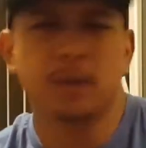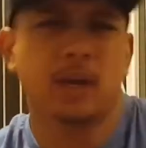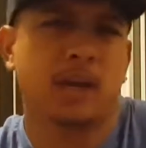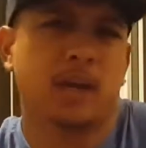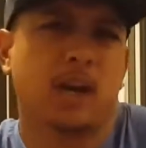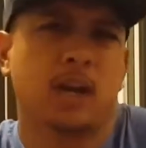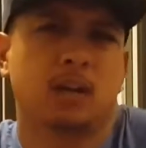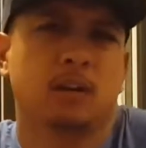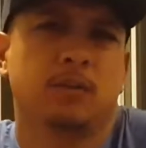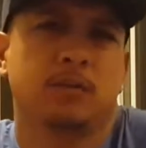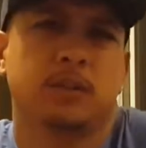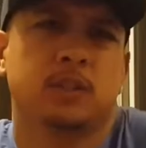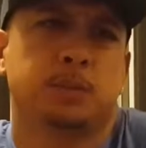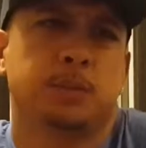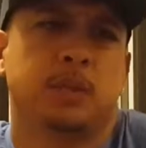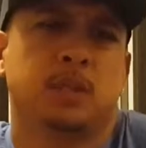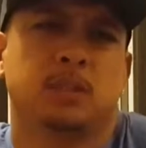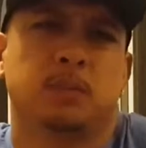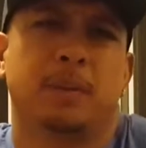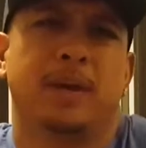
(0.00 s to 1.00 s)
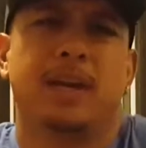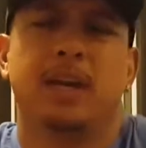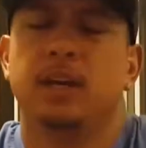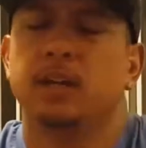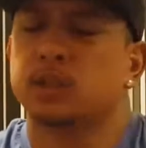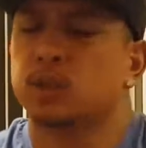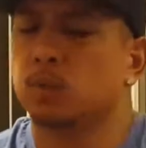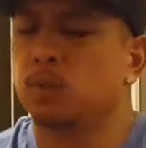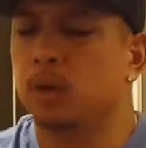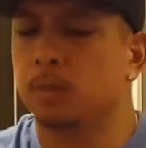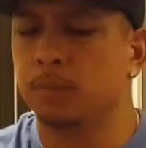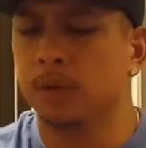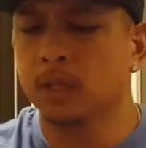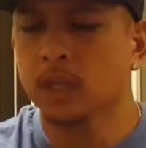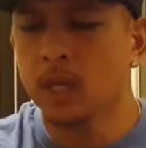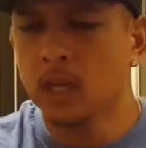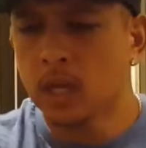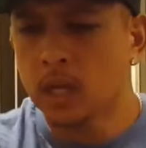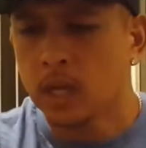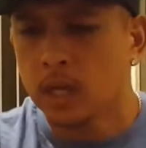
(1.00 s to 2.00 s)
me, I don't know if it's because of my age or what,
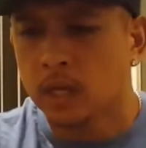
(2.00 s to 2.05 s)
but